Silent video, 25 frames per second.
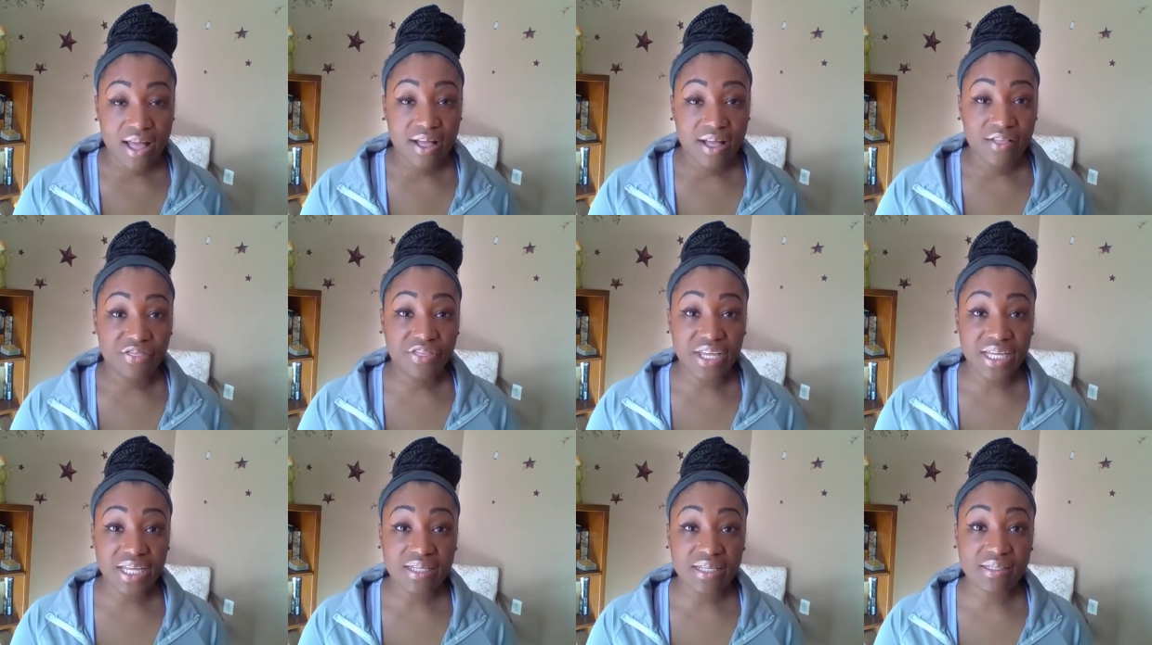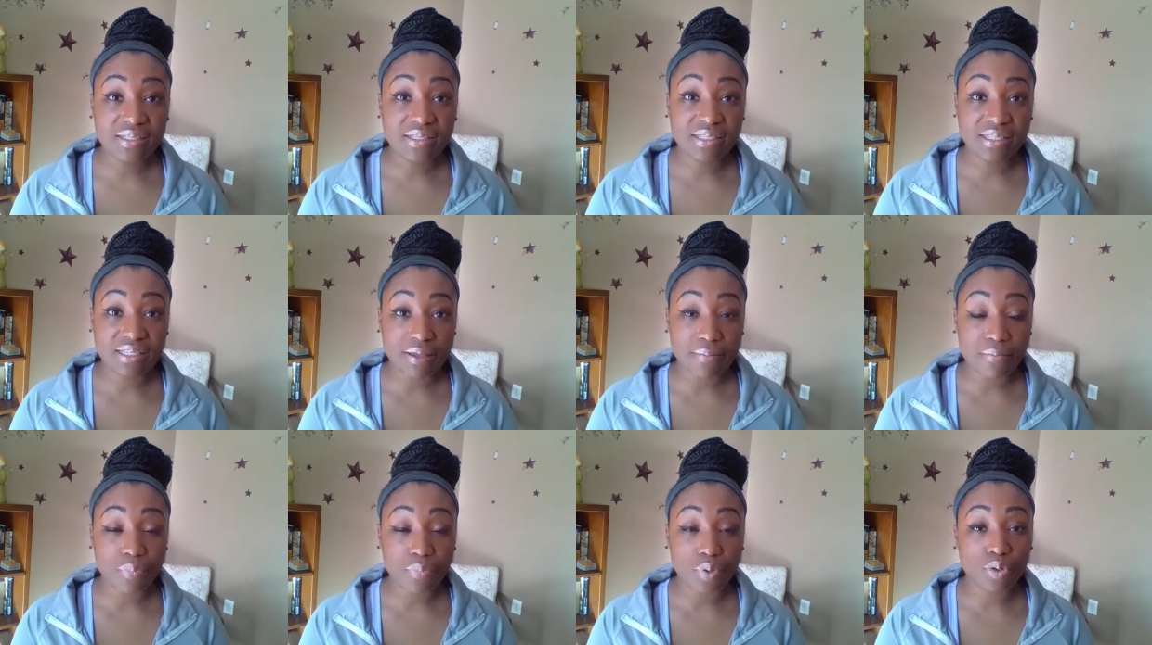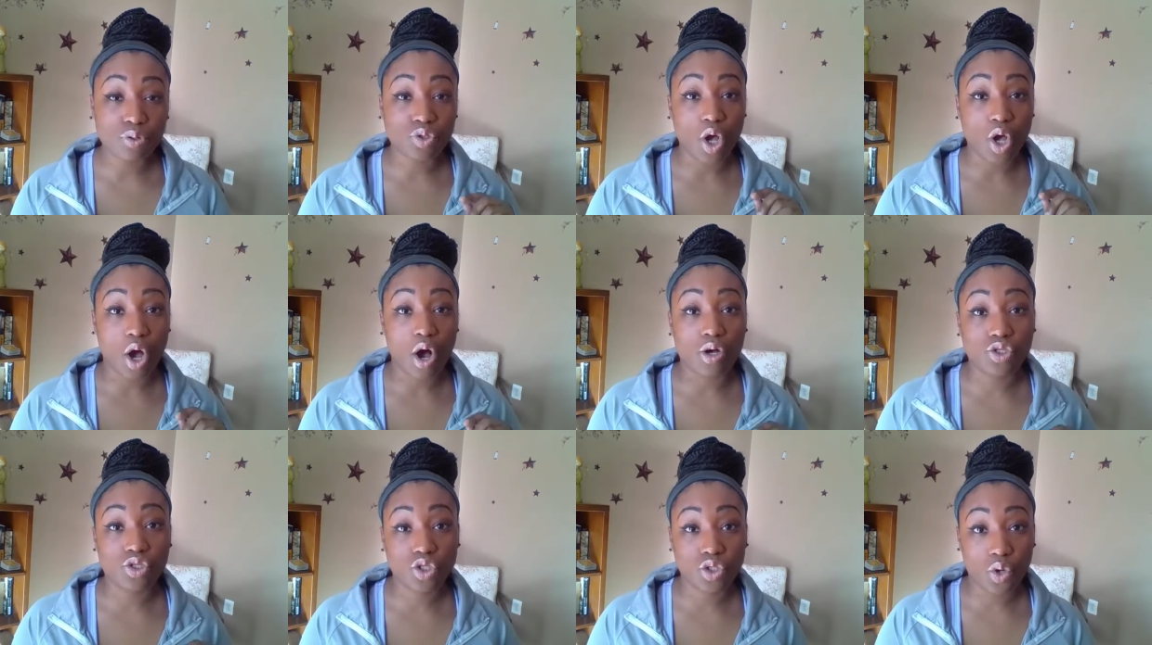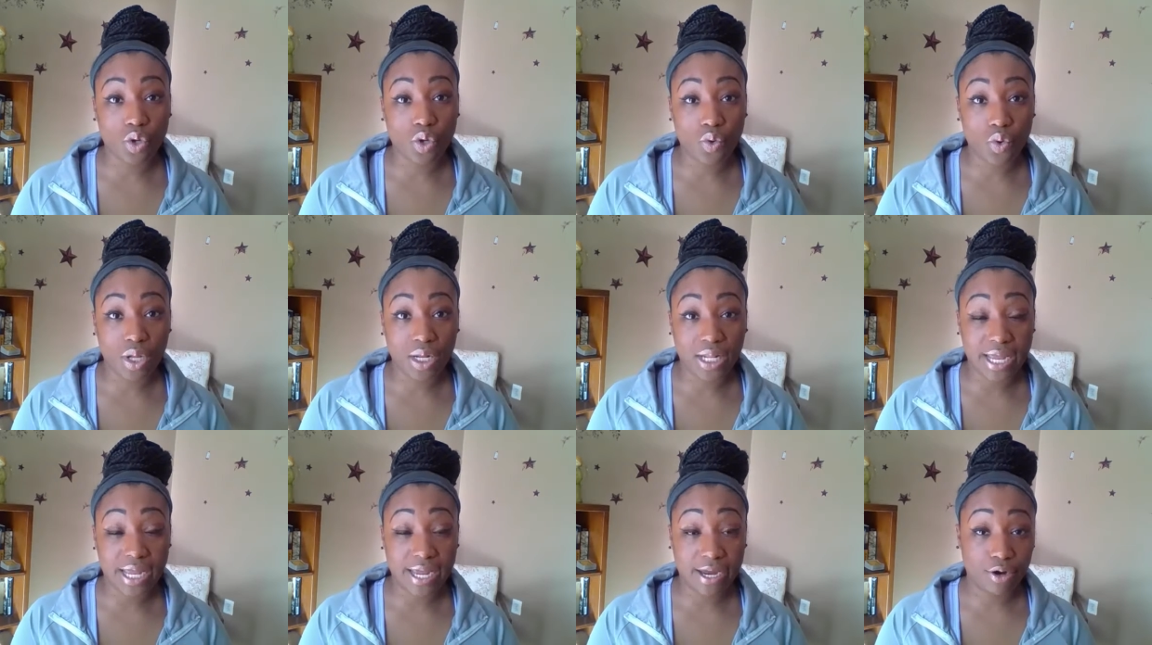These symbols also
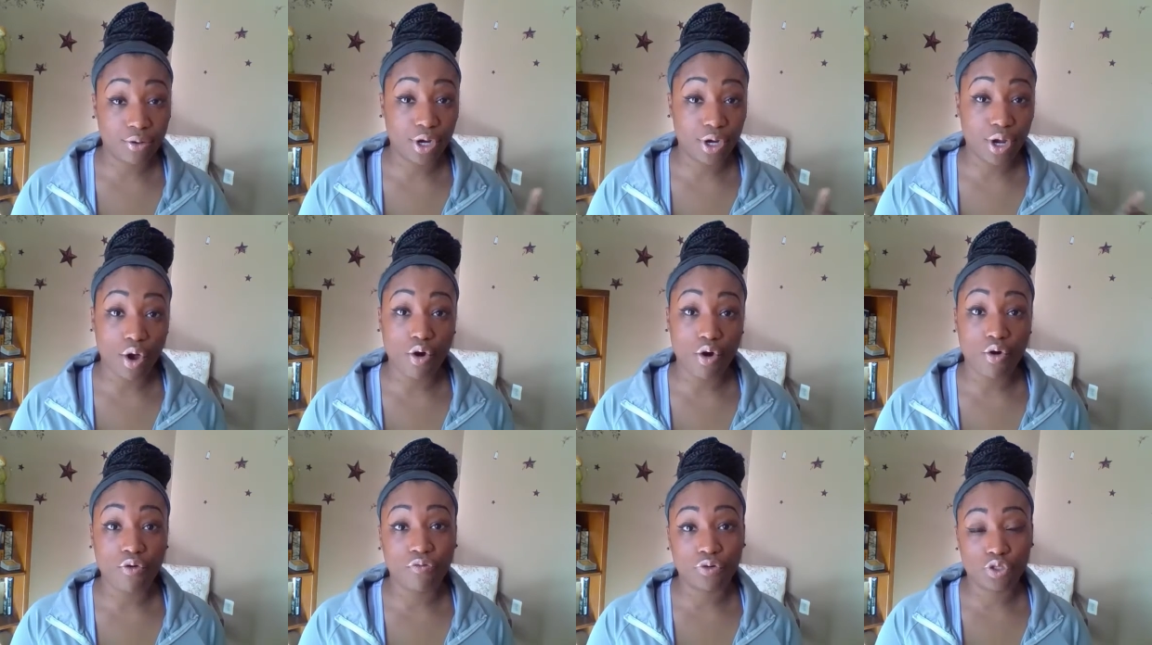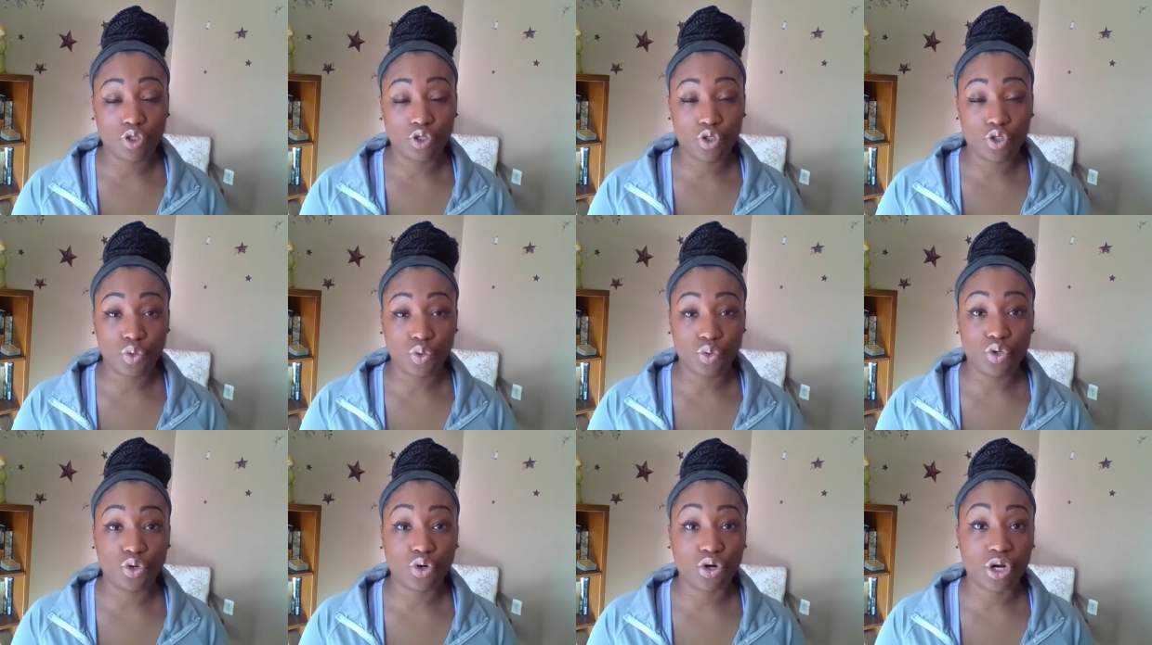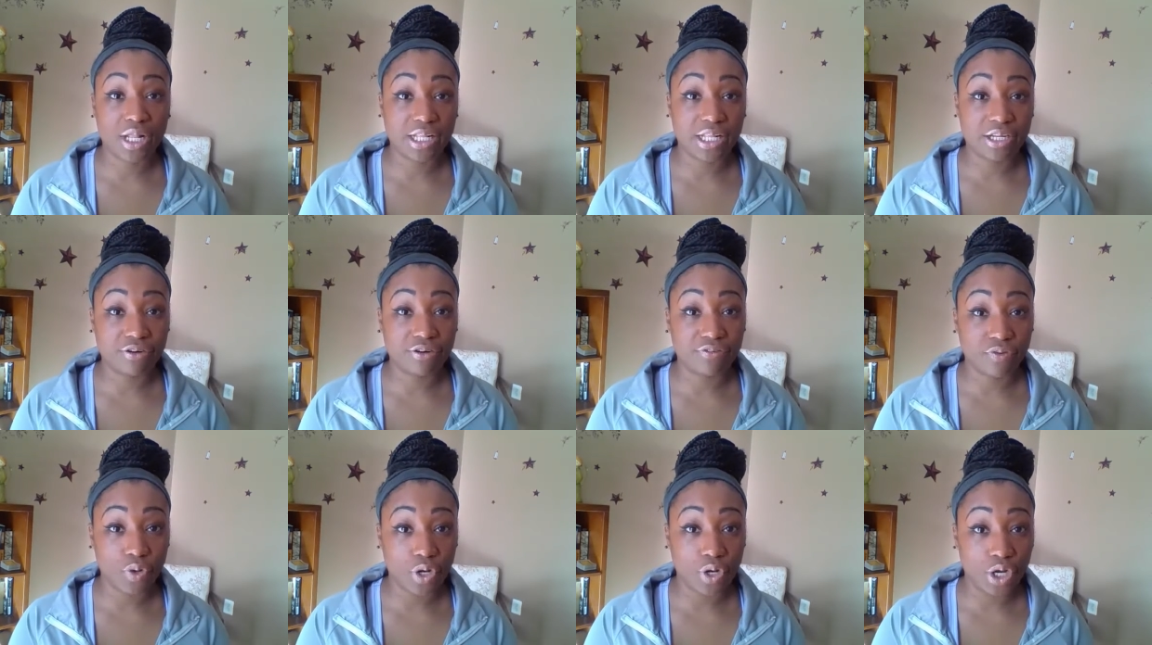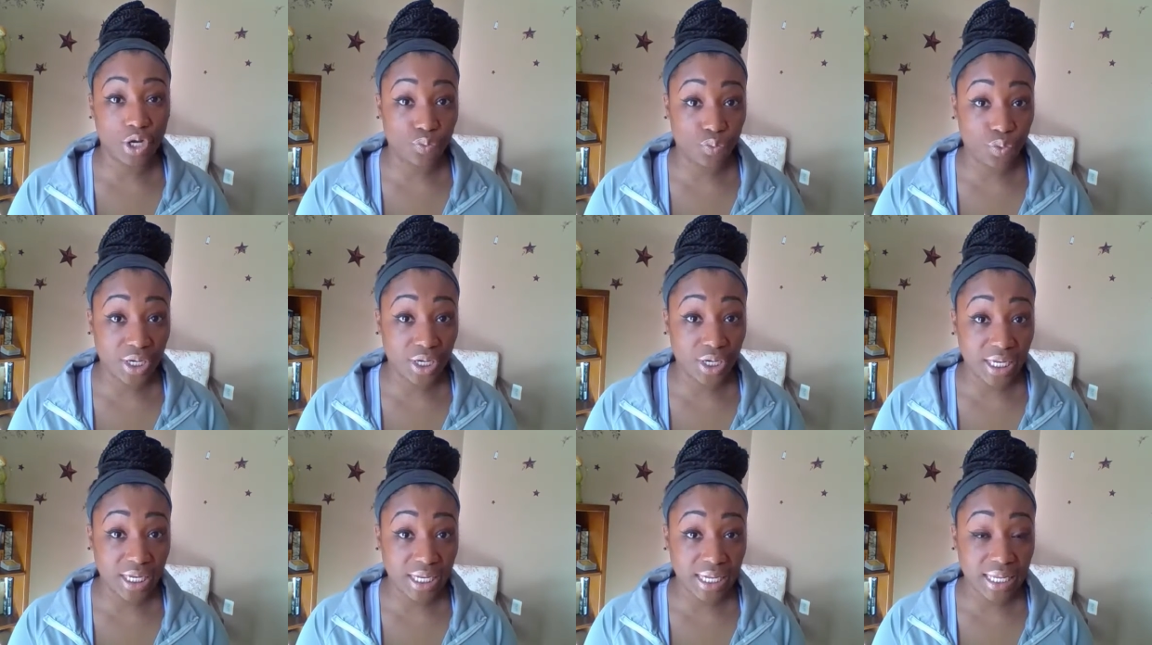carry over to your clairvoyant
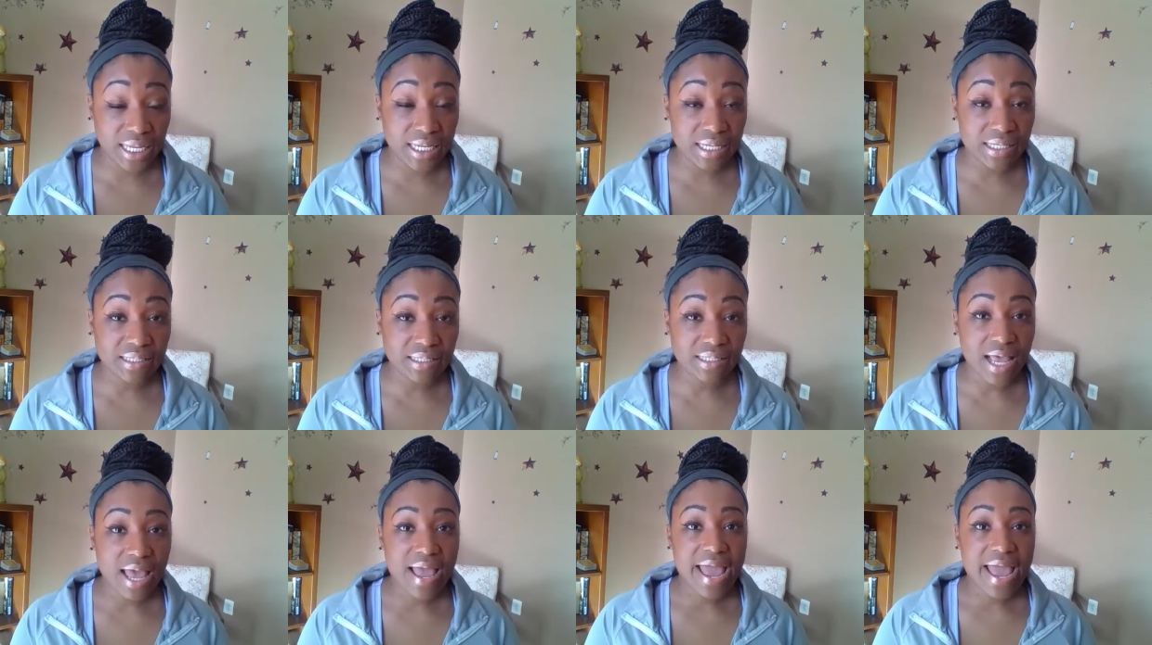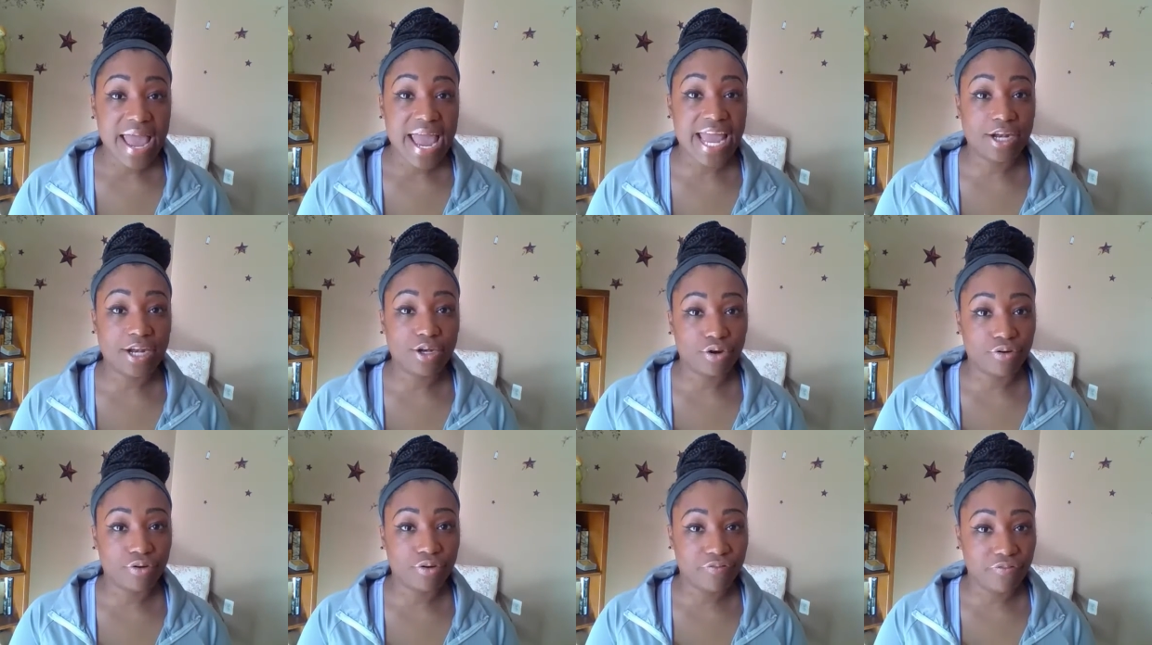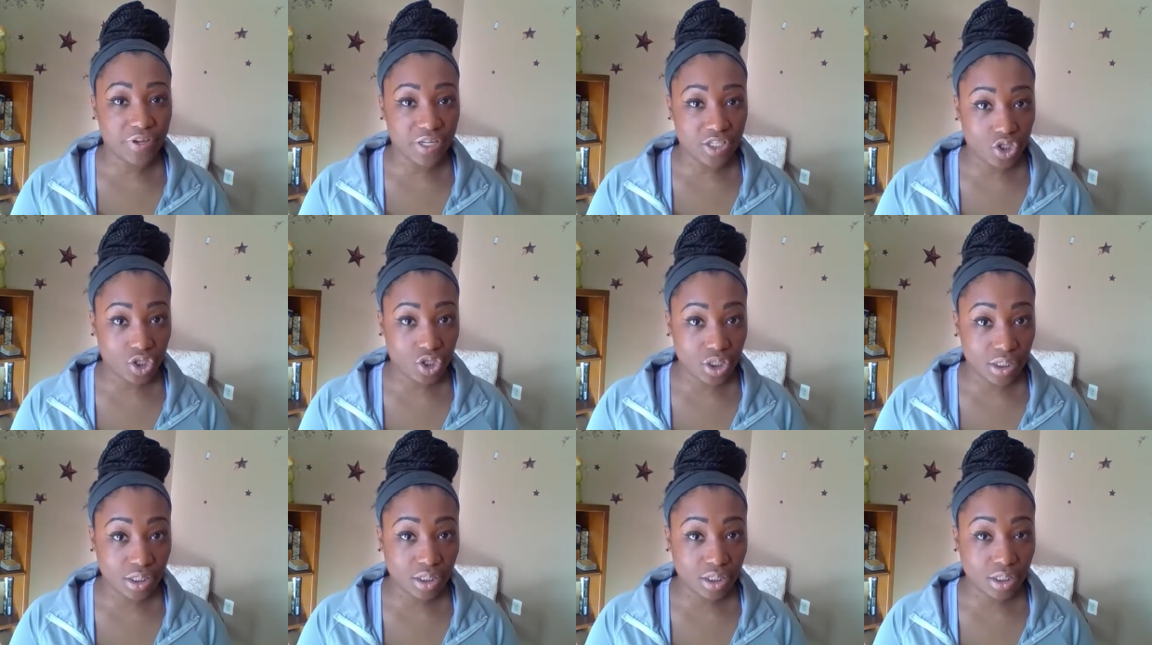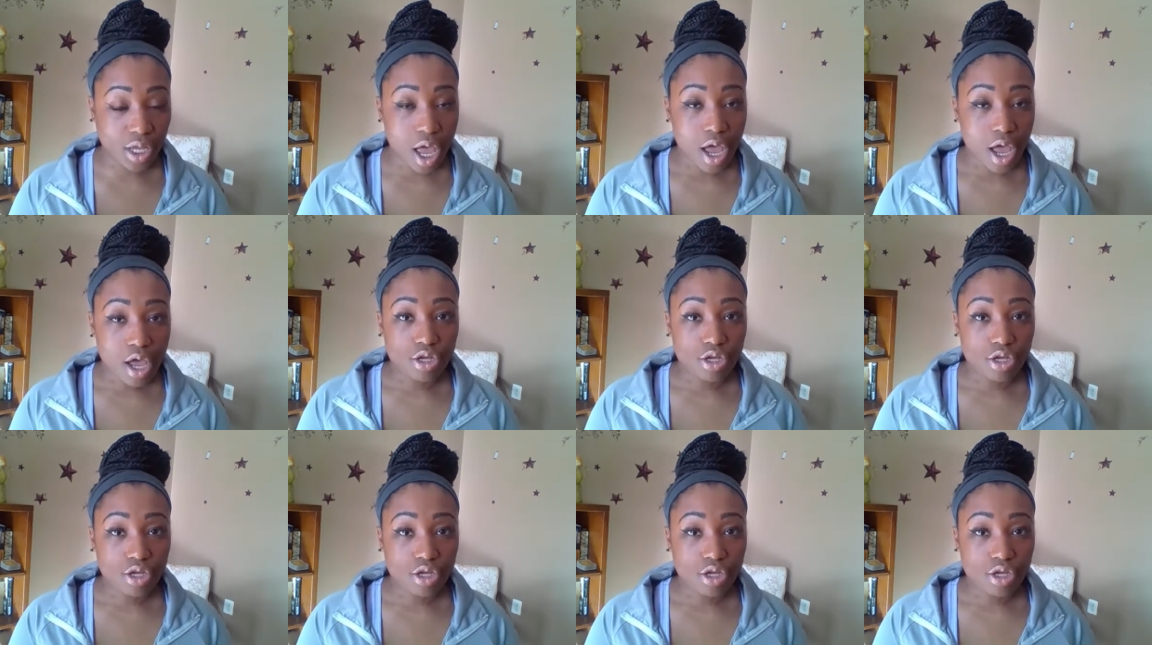readings and your visions.